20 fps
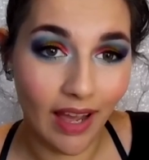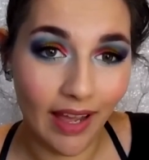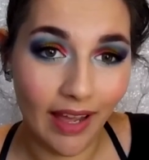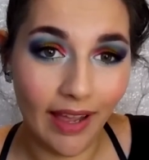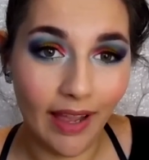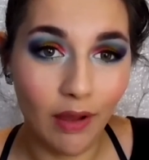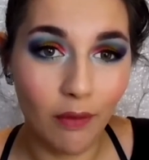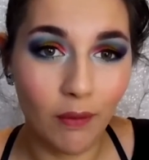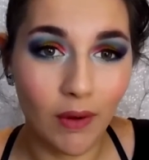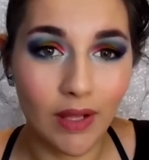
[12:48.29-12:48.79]

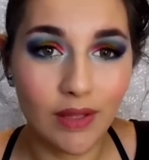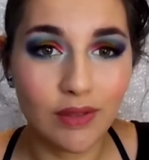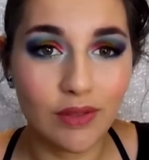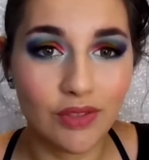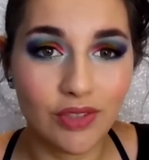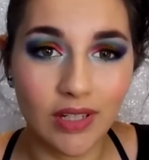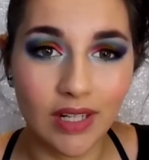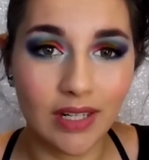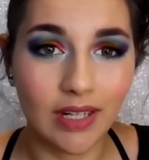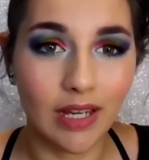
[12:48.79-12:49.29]
I want
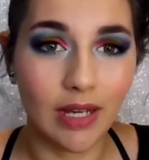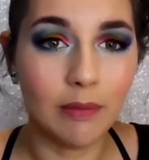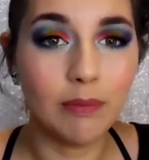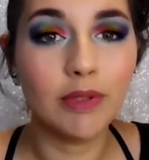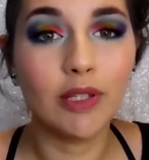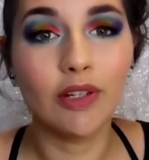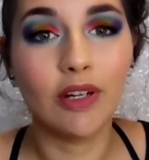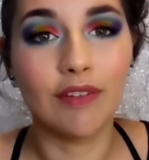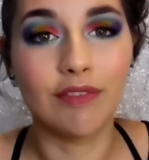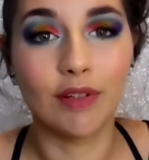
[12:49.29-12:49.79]
to try to
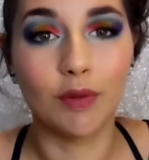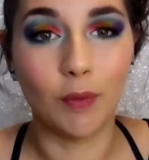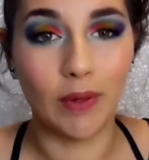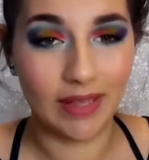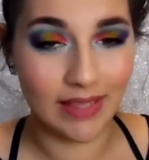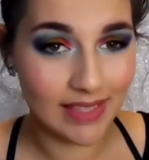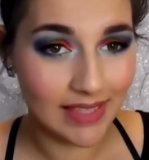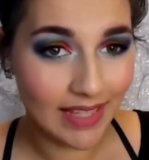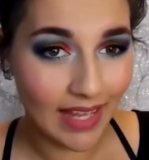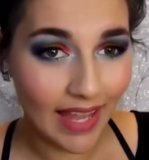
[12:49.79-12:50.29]
upload every
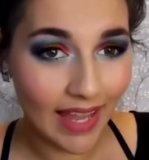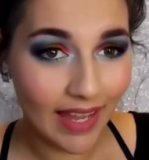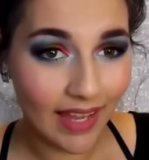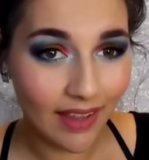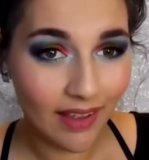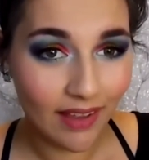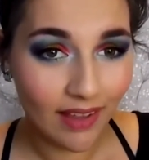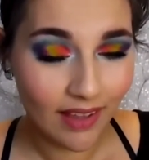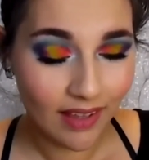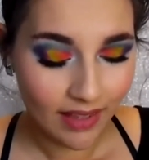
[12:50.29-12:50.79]

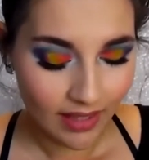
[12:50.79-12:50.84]
Wednesday.